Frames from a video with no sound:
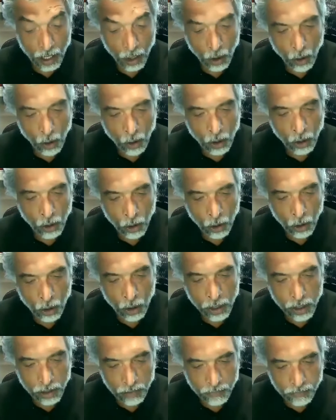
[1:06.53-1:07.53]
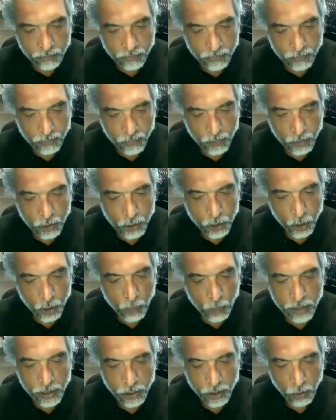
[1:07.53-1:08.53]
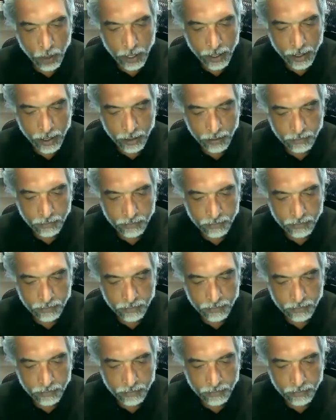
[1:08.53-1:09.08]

O Lord, show me the way.